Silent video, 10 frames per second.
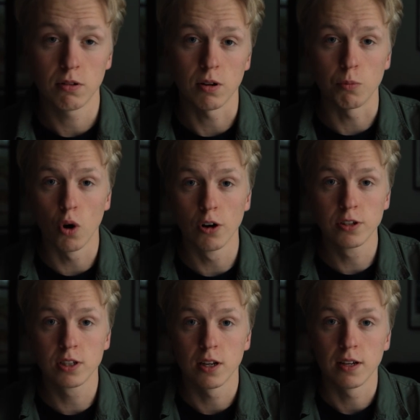some
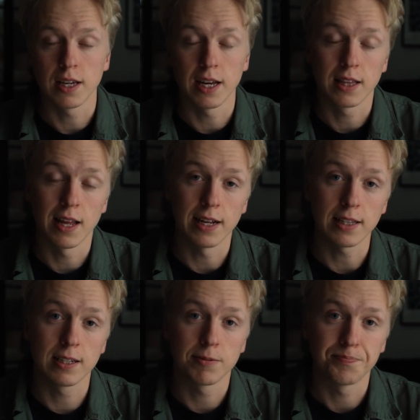rods, get that
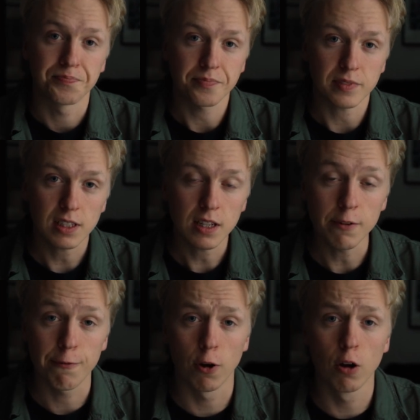
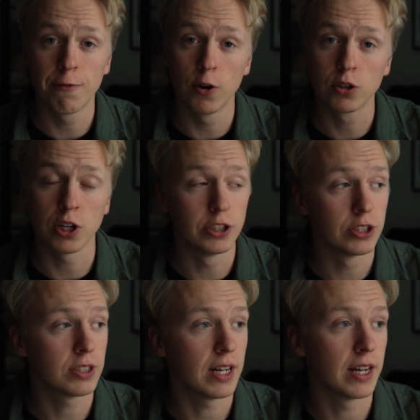follow
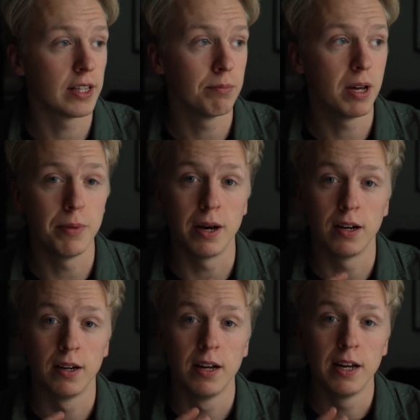focus, and maybe a
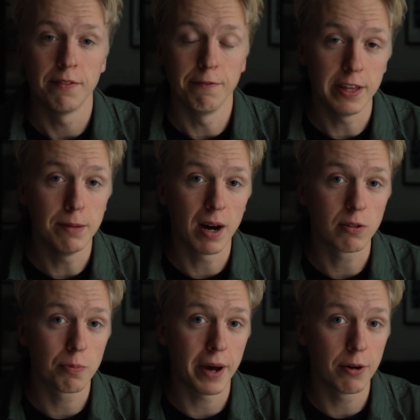
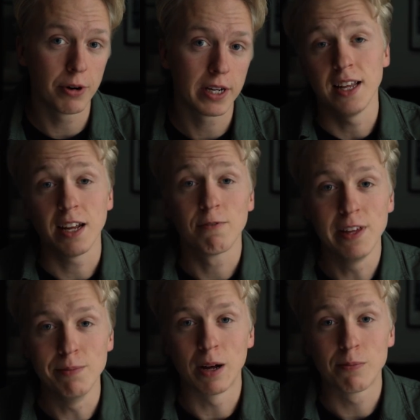V-mount battery. And that
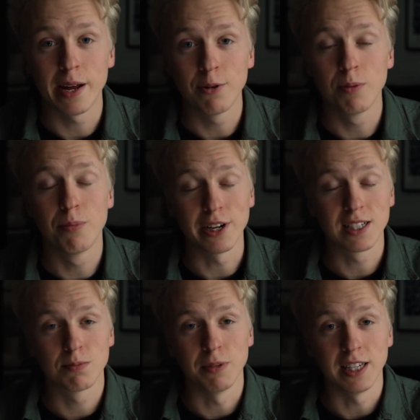V-mount battery
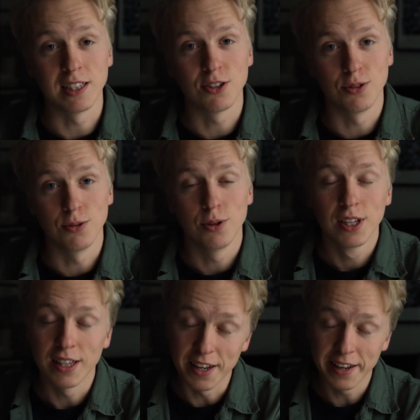brings me into
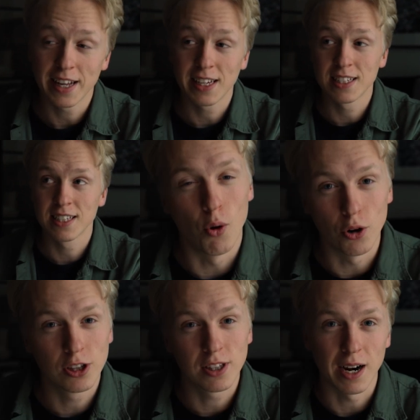the next
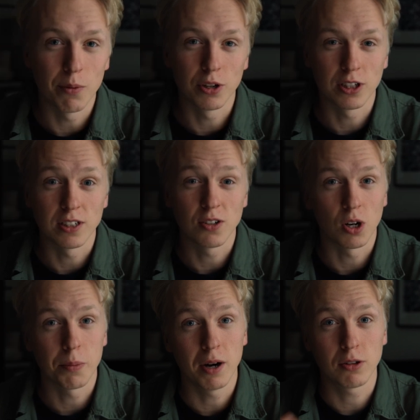point that I want to
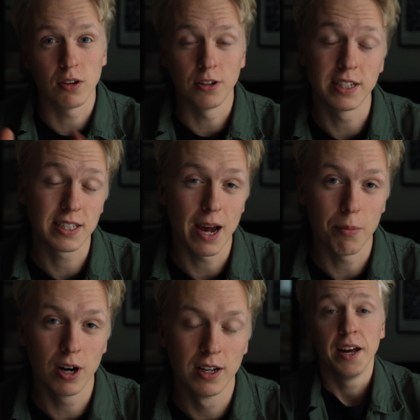talk about on this
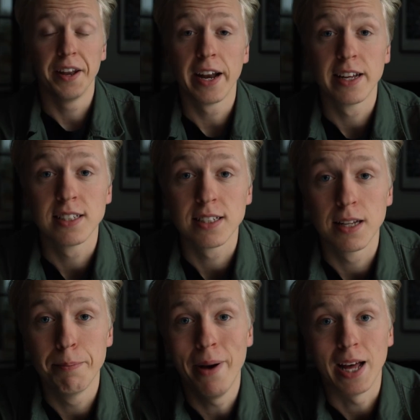camera, and that is
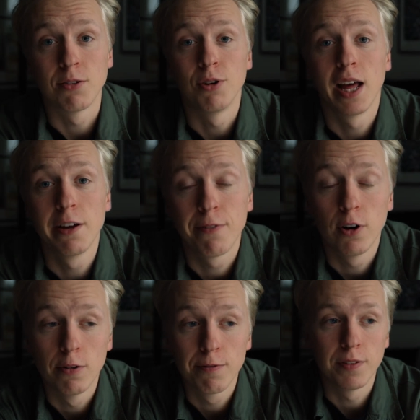the battery life
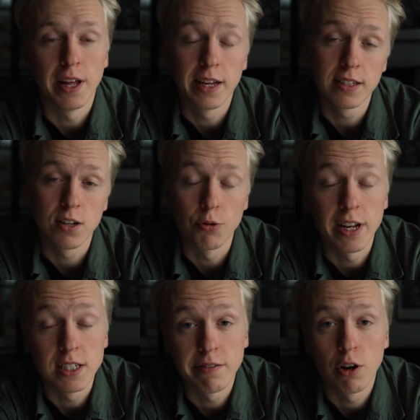of the
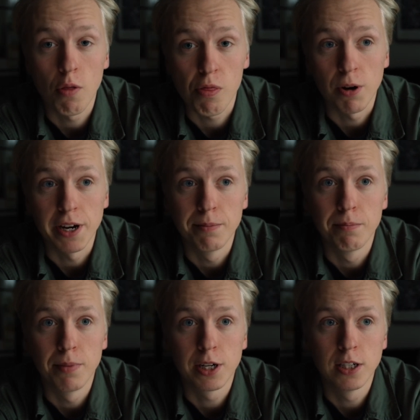Sony A7R3.
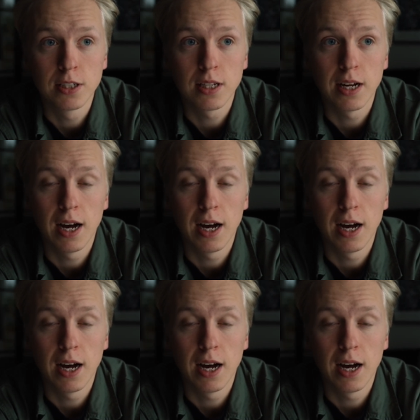Because